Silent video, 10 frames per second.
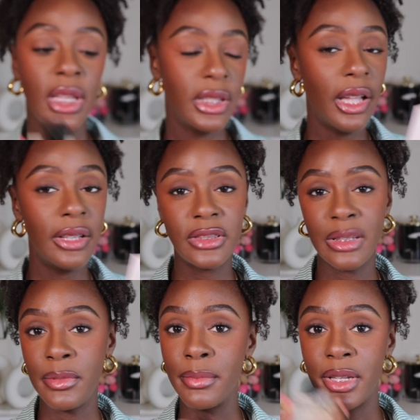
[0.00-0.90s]
Y'all have seen
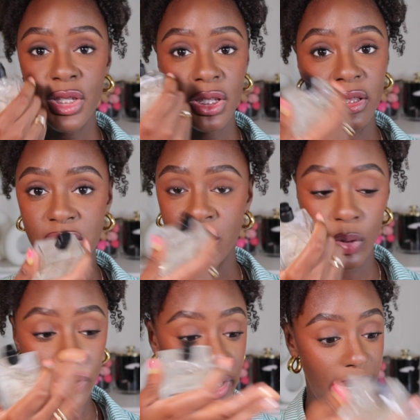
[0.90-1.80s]
me mention this
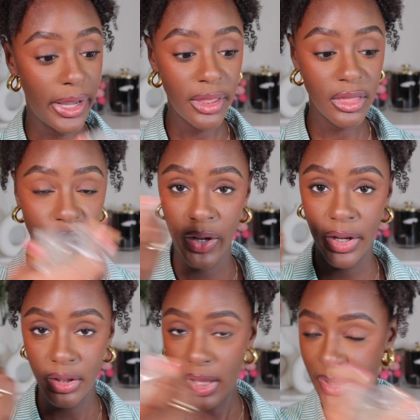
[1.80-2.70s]
one and the
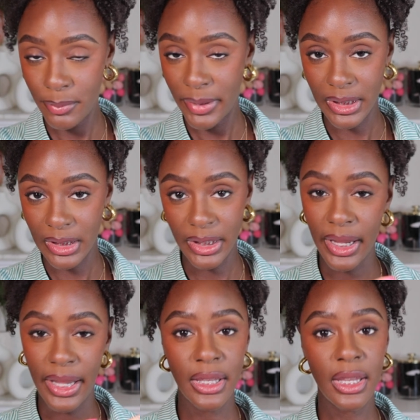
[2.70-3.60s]
Fine and the Magnetic
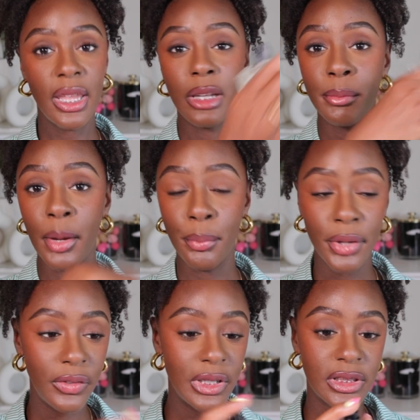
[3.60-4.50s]
Candy in my
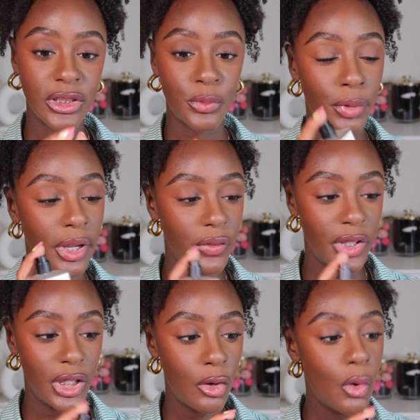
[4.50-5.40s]
previous spring
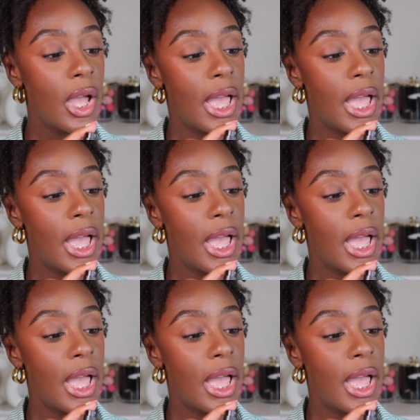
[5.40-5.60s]
video.